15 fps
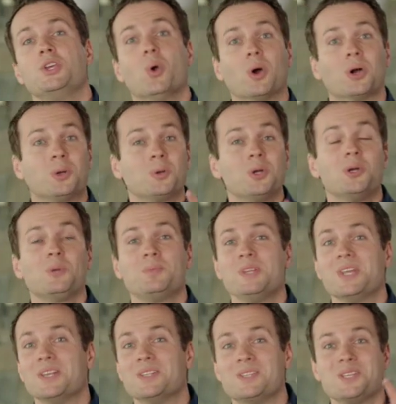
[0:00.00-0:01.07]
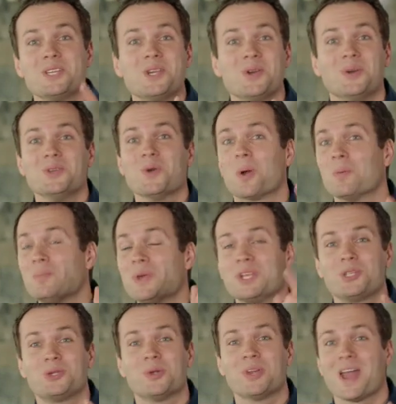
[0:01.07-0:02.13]
Your group needs you. Your
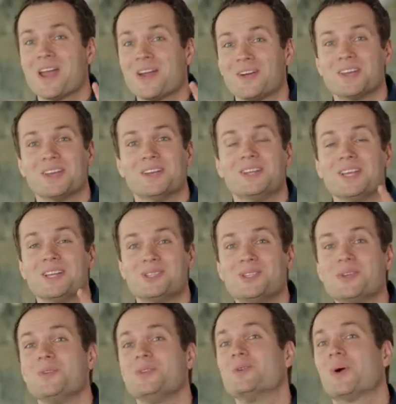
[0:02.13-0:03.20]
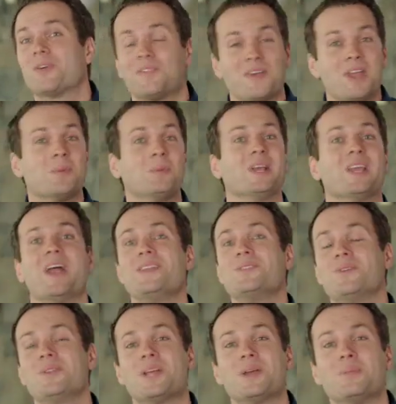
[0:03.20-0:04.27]
ministry area needs you. Your family and
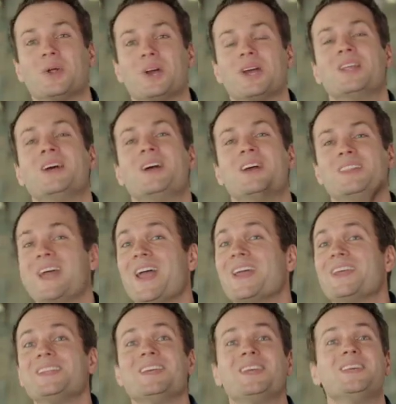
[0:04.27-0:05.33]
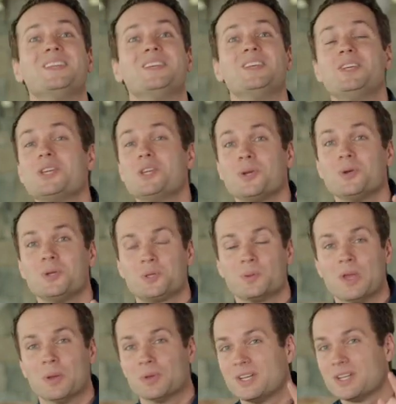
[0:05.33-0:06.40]
your neighborhood, they need you to
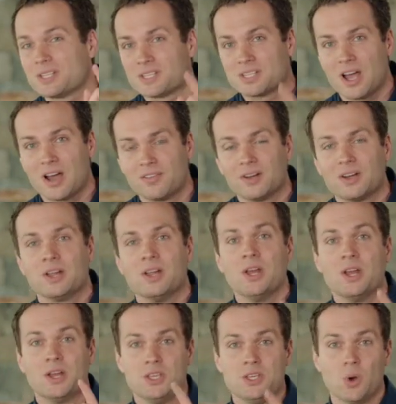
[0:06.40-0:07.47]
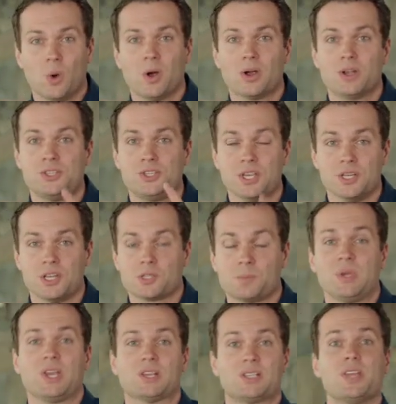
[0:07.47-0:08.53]
be able to discover your genius.
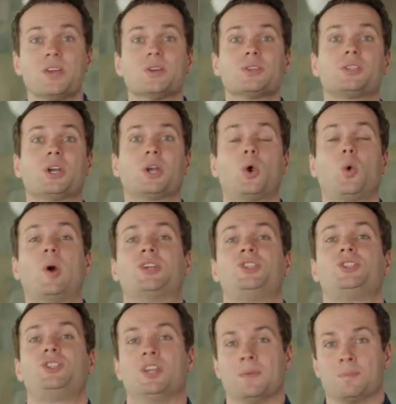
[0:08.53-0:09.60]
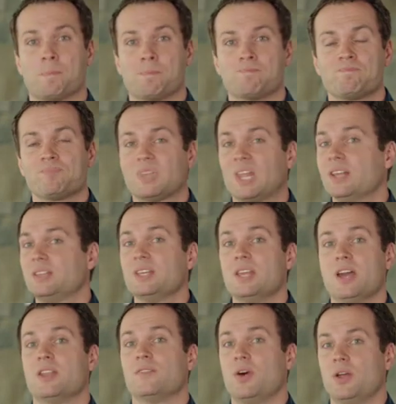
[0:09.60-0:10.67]
Because here's the question at the
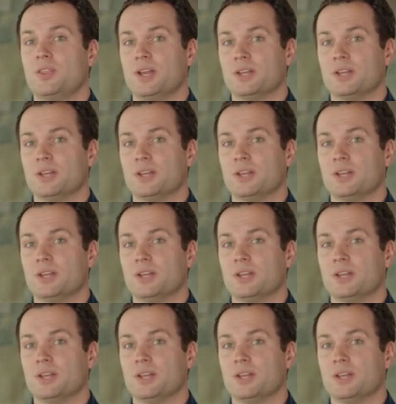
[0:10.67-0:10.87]
end of all